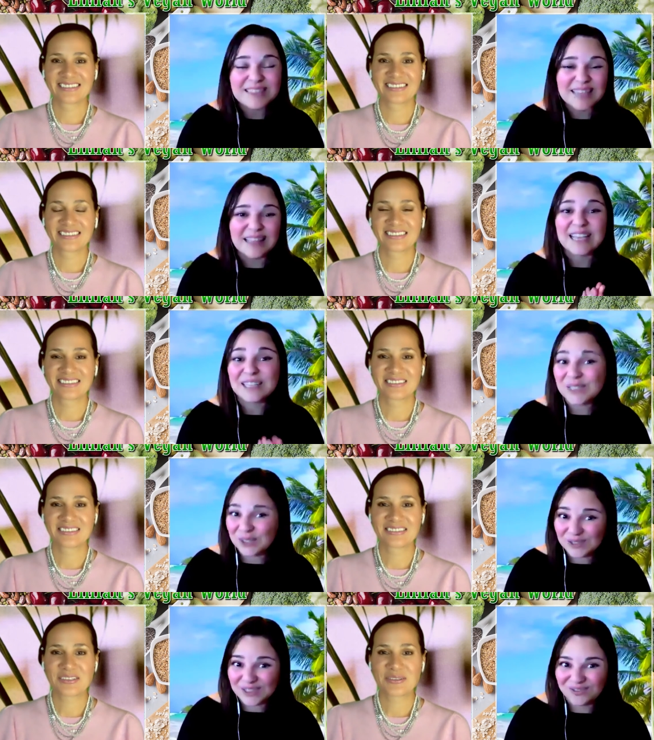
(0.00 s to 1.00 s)
Speaker 1: deli
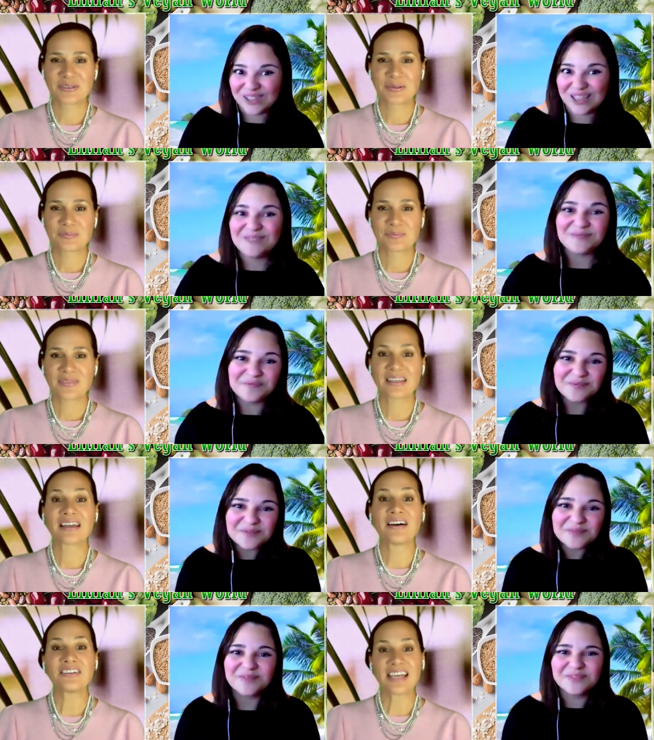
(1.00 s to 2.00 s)
exclusively.
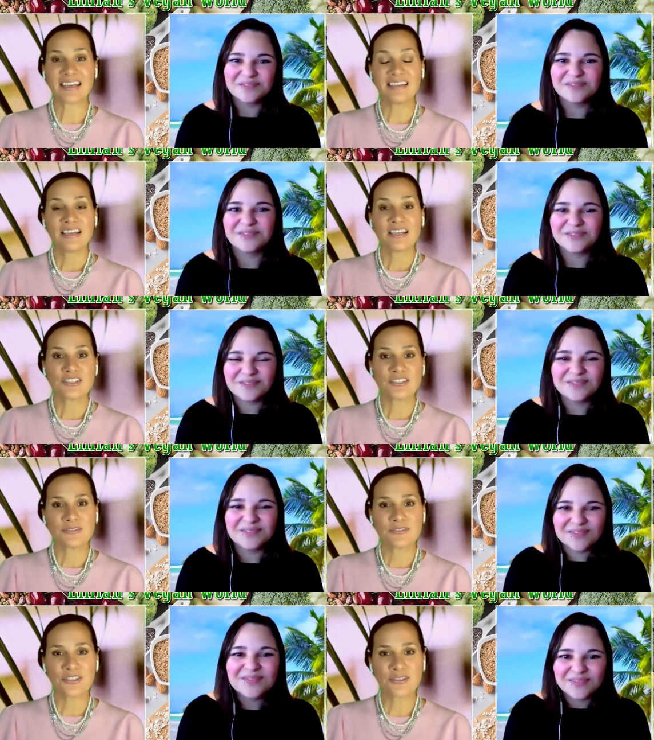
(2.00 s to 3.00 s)
Speaker 2: Okay.
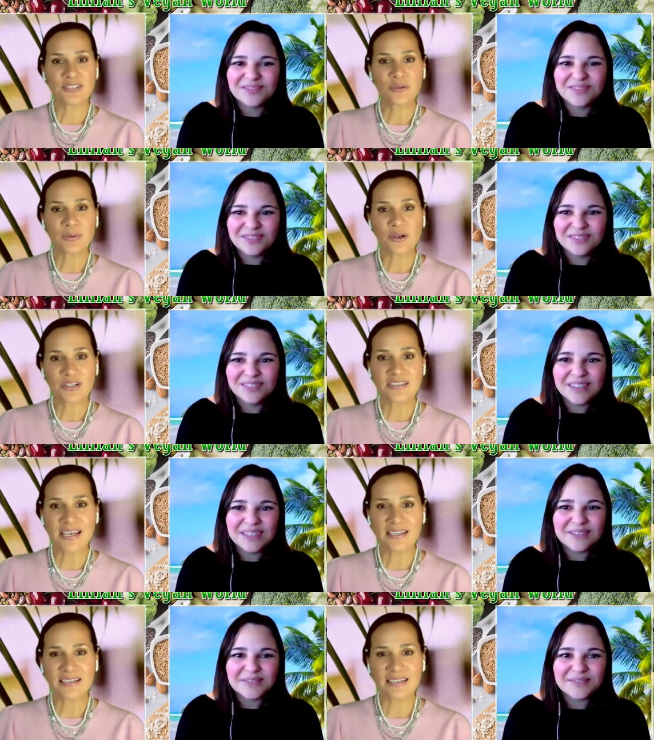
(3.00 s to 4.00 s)
Do, do you sell burgers
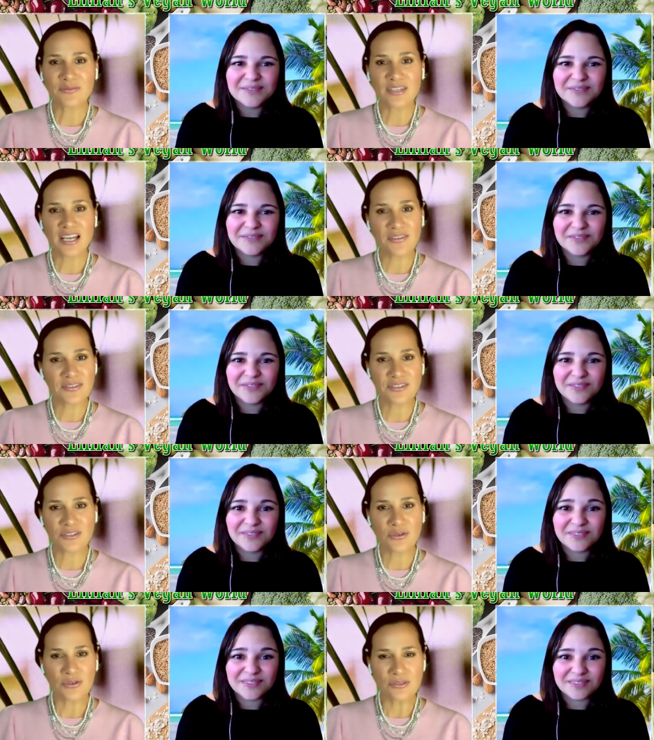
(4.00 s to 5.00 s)
at any of the other
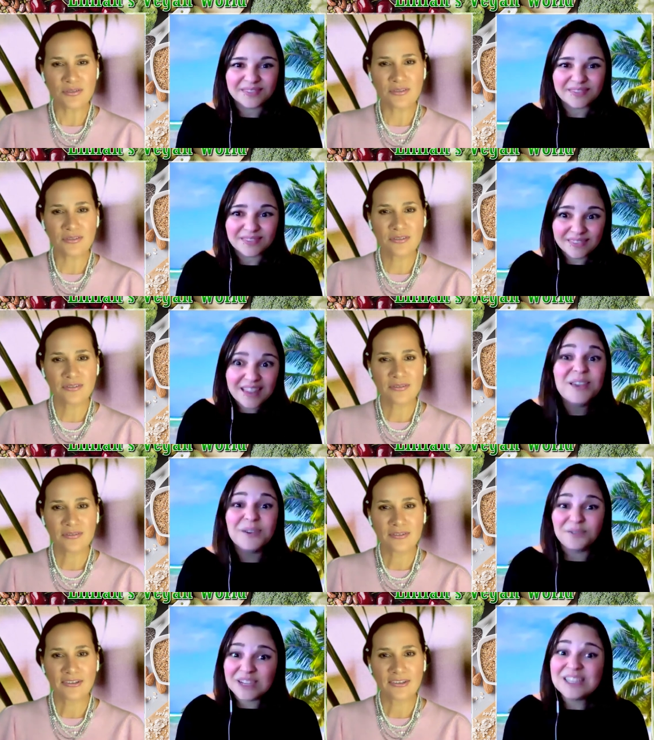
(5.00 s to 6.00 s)
stores?
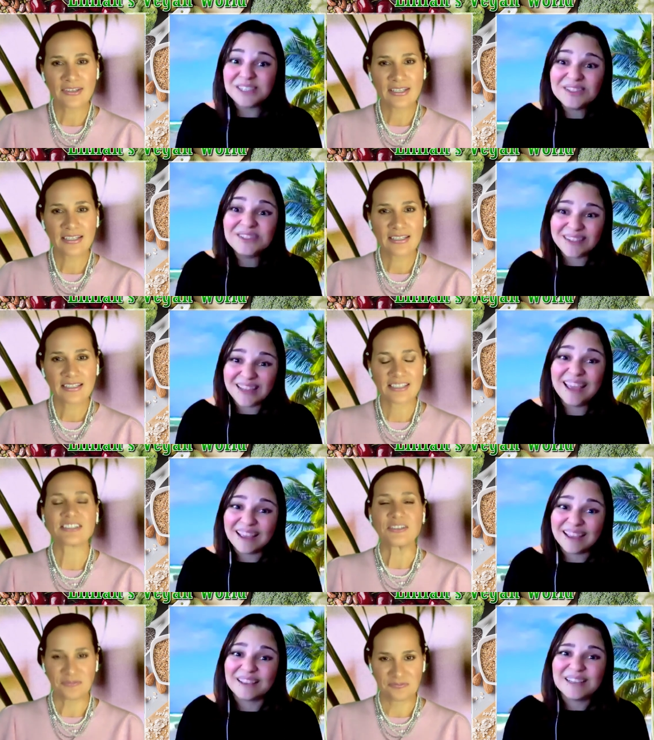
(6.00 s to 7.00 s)
Speaker 1: We do,
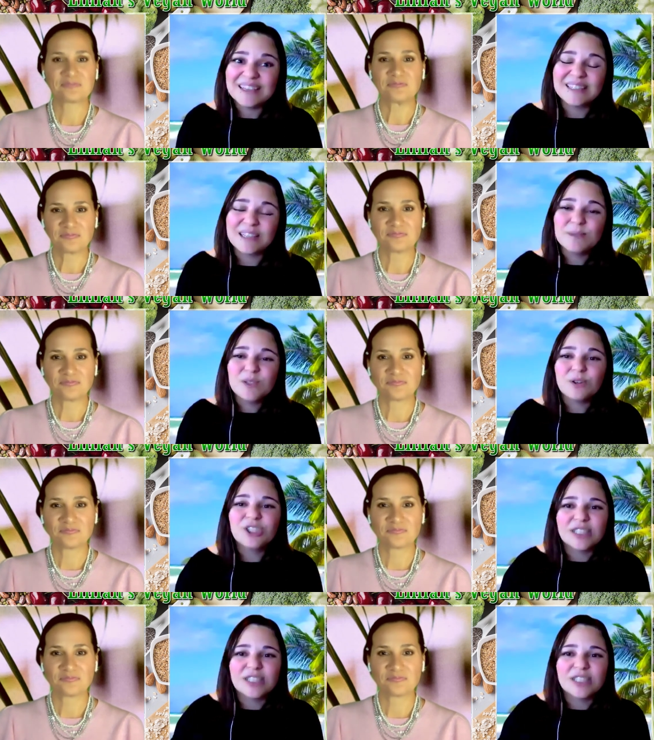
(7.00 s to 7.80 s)
yeah. We do some stores